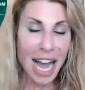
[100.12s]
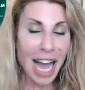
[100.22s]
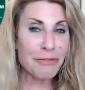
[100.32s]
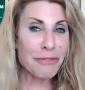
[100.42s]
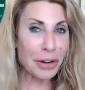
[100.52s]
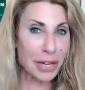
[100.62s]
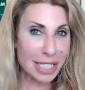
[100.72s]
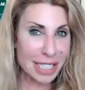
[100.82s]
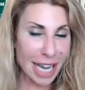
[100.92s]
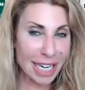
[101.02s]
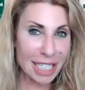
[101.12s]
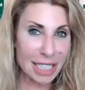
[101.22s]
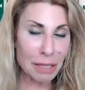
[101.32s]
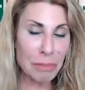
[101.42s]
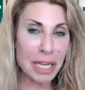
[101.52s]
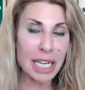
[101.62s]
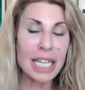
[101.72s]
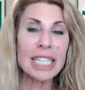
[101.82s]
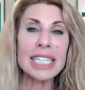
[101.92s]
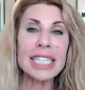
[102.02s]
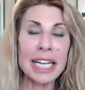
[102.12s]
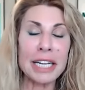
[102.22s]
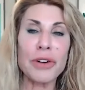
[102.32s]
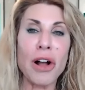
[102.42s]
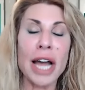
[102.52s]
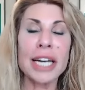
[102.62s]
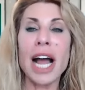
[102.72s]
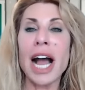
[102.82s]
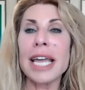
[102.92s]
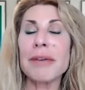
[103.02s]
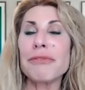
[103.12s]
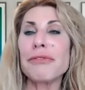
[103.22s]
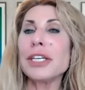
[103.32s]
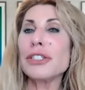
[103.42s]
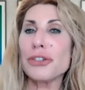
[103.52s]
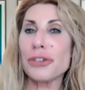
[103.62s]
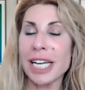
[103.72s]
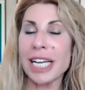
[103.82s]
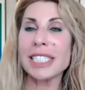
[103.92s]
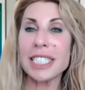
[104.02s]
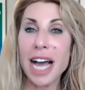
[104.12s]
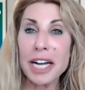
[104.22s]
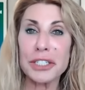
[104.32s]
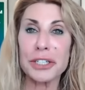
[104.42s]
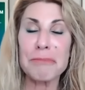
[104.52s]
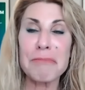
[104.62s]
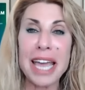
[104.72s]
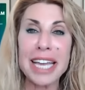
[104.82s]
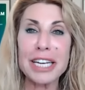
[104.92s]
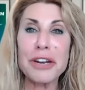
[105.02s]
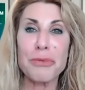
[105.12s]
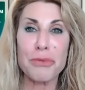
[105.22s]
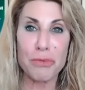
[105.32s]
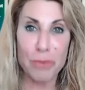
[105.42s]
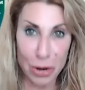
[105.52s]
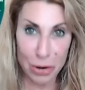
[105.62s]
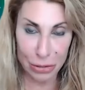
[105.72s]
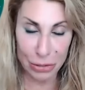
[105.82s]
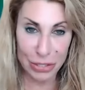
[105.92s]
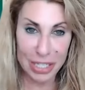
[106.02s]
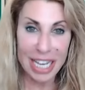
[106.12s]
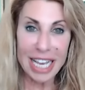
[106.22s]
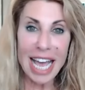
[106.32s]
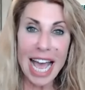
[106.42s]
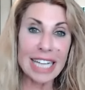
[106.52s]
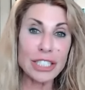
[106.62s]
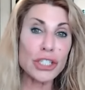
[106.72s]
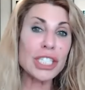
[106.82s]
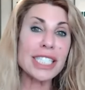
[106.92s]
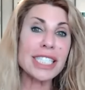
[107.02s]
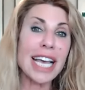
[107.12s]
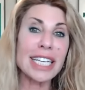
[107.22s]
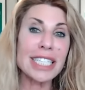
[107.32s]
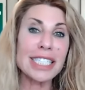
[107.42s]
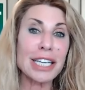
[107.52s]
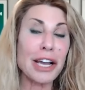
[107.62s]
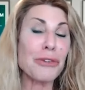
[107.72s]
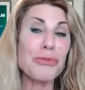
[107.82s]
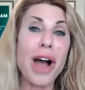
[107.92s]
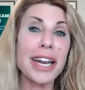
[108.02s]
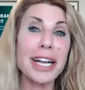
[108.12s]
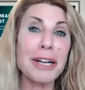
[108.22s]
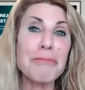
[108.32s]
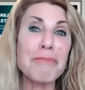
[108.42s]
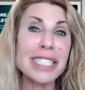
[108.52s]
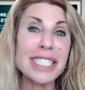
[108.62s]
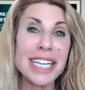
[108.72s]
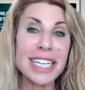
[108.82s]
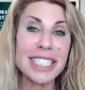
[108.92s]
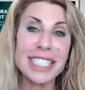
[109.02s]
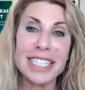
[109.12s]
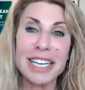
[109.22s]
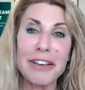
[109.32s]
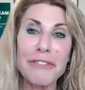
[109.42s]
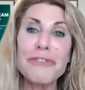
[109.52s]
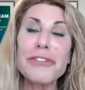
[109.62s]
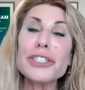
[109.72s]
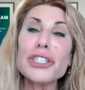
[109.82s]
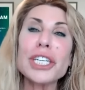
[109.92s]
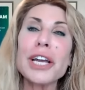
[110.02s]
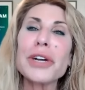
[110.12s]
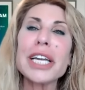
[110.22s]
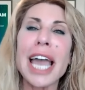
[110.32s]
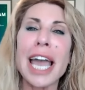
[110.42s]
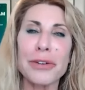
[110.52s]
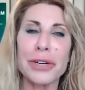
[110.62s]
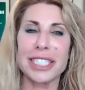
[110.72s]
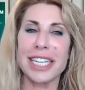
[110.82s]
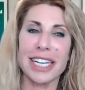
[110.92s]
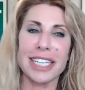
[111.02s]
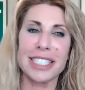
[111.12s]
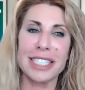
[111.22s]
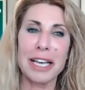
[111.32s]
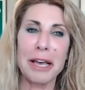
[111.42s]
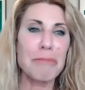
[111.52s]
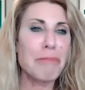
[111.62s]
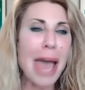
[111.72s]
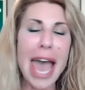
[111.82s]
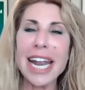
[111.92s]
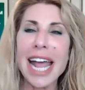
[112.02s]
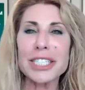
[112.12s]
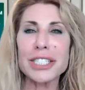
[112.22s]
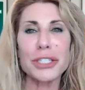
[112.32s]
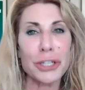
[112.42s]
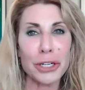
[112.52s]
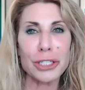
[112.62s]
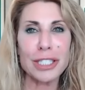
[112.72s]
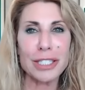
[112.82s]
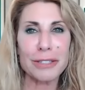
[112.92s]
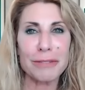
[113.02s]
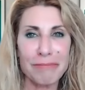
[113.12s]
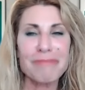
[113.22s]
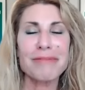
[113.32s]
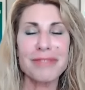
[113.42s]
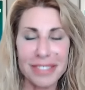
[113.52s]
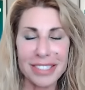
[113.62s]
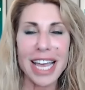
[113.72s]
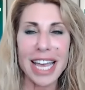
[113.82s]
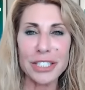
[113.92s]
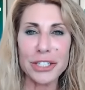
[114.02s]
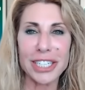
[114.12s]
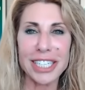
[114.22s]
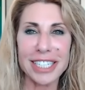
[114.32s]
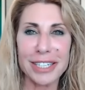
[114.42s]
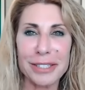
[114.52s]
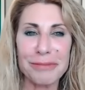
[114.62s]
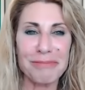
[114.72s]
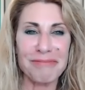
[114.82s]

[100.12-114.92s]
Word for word: I'm very excited. A little bit later on, I am featuring Dr. Megan Rose, and she says erotic mystics, visionary heretics, badass nerds, Enter here.